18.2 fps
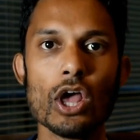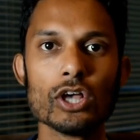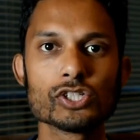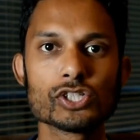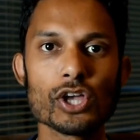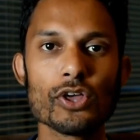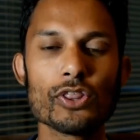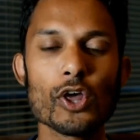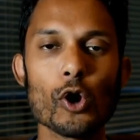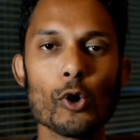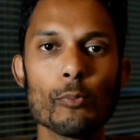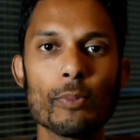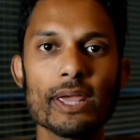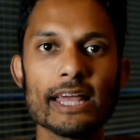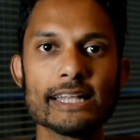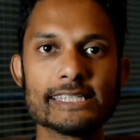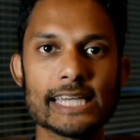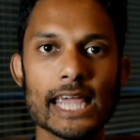So there would
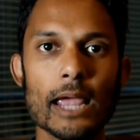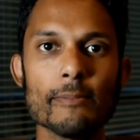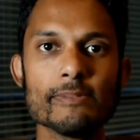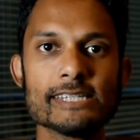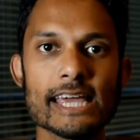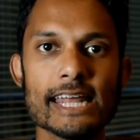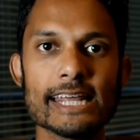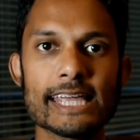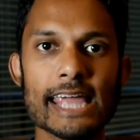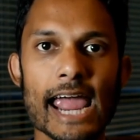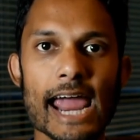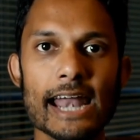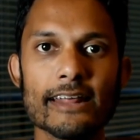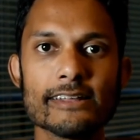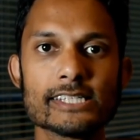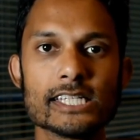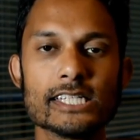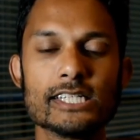be a team
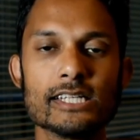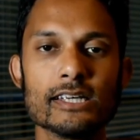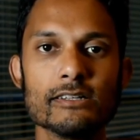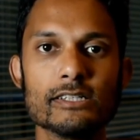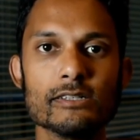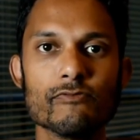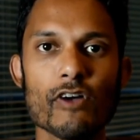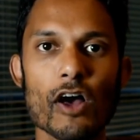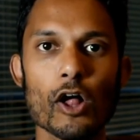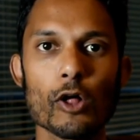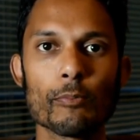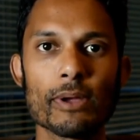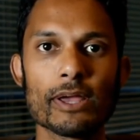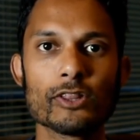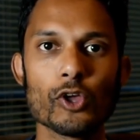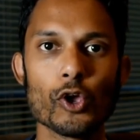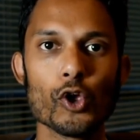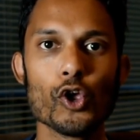dedicated to
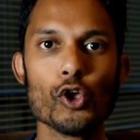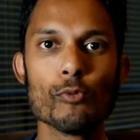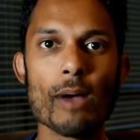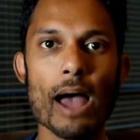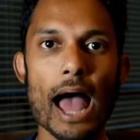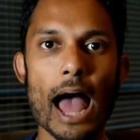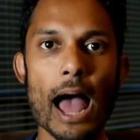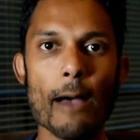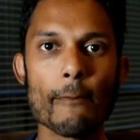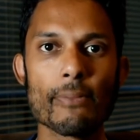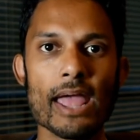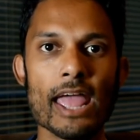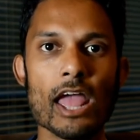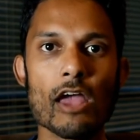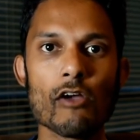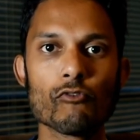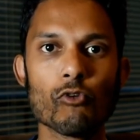developing the Uber app